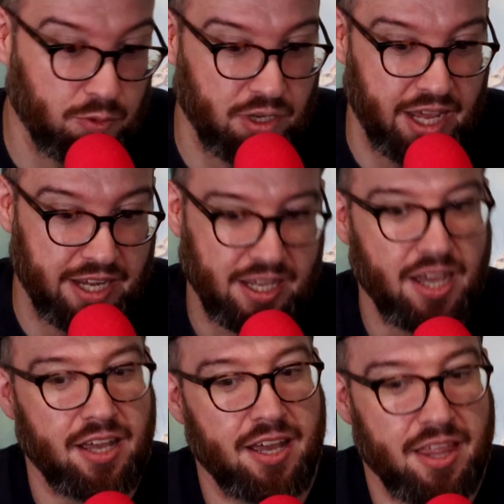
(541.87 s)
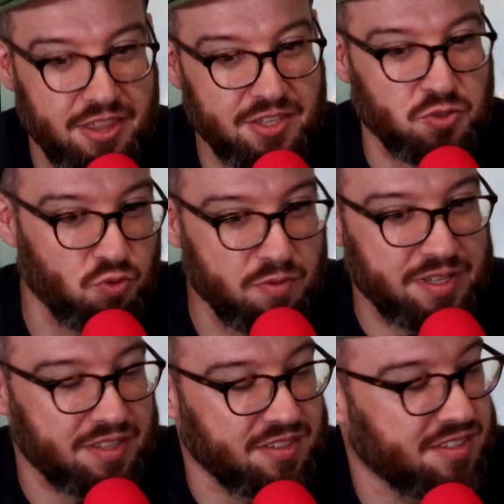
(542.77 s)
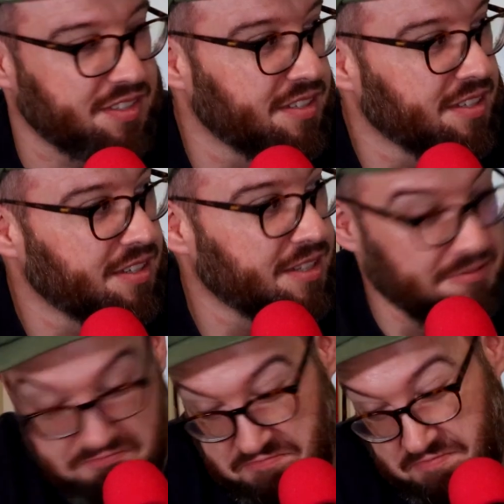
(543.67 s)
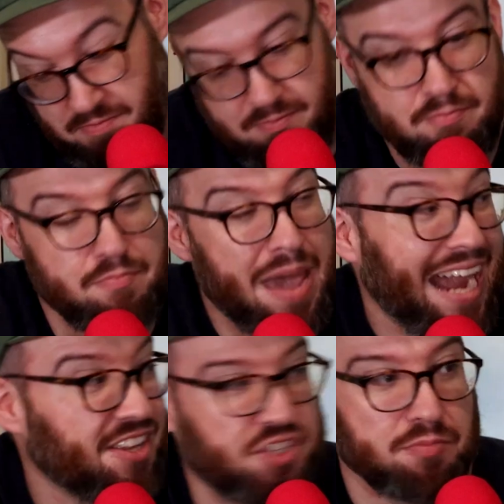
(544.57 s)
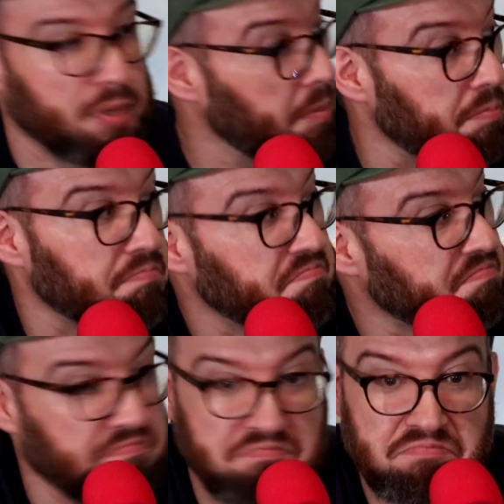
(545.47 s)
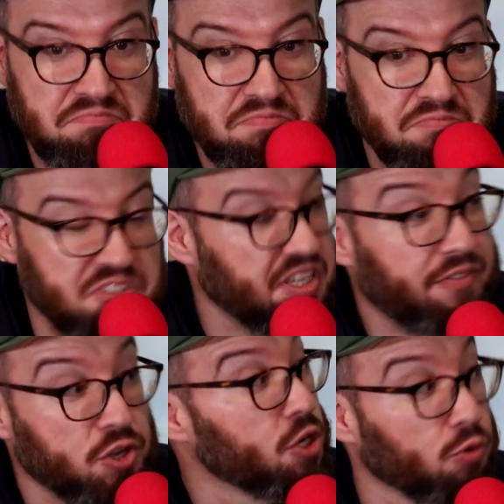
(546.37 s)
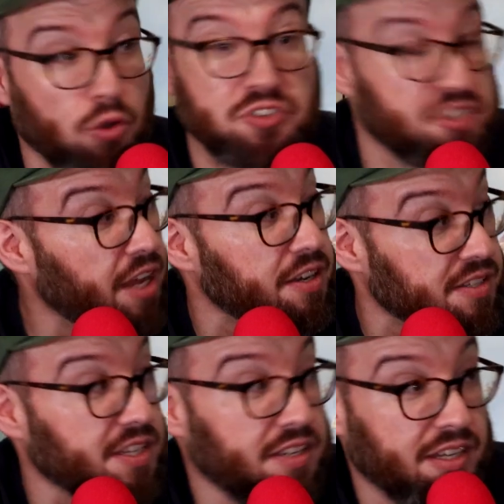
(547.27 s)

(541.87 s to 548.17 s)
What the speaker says: were like, "This woman's maximum 7-year-old son is in